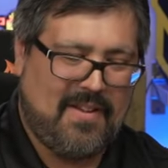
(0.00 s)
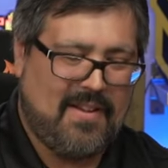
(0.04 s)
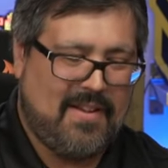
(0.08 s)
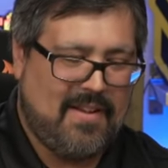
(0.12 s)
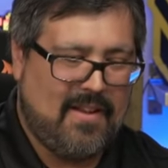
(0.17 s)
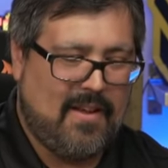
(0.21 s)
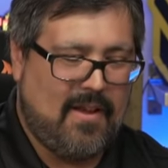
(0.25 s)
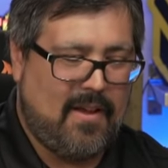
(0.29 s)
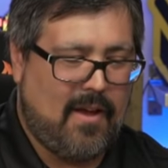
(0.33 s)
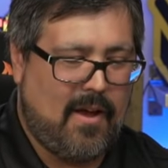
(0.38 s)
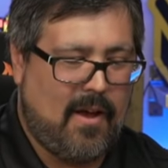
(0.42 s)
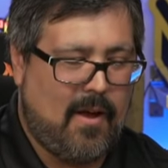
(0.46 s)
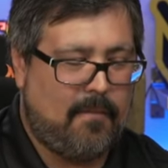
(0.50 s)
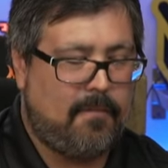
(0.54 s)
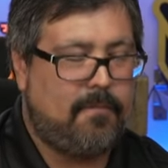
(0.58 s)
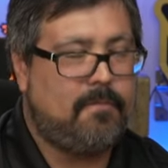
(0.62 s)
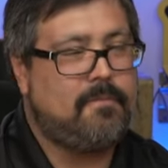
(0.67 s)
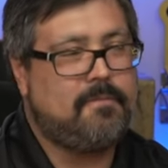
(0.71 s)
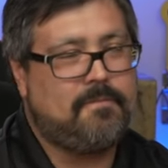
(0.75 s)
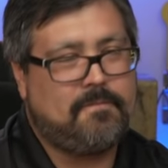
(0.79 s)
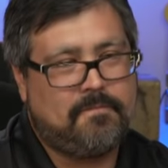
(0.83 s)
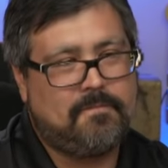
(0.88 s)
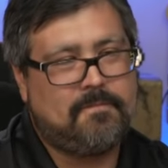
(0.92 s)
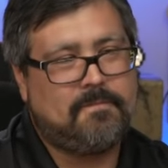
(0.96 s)
Yeah, um,
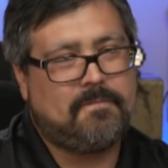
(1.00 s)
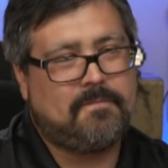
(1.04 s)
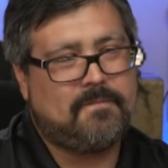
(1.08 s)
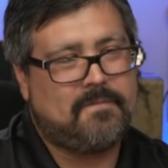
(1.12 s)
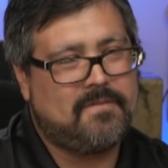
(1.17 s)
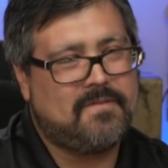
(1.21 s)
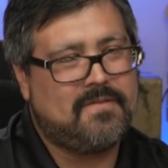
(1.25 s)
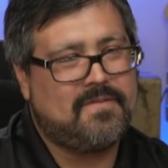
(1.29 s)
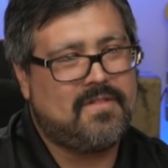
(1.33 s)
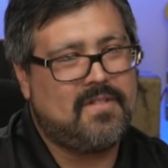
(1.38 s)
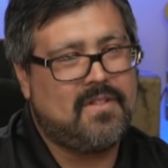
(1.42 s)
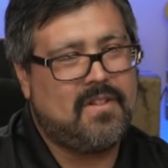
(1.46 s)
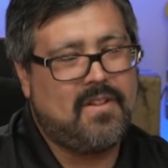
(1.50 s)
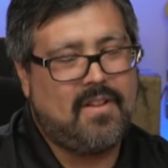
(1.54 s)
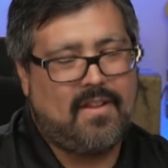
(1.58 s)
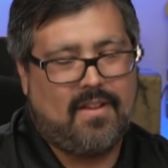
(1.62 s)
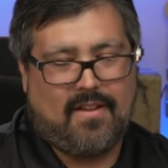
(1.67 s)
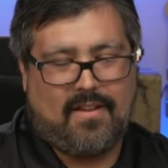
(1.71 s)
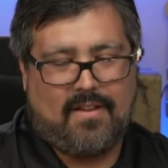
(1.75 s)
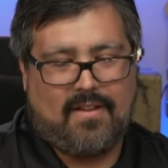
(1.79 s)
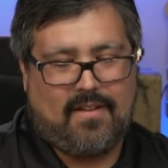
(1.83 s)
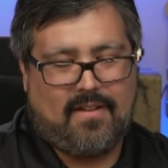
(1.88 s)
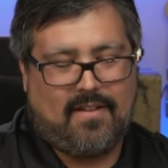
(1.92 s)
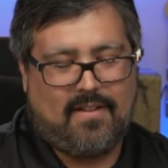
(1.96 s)
practical um, effects RGB, you
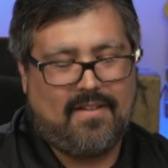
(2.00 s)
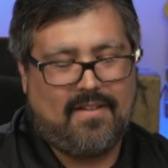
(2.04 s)
know.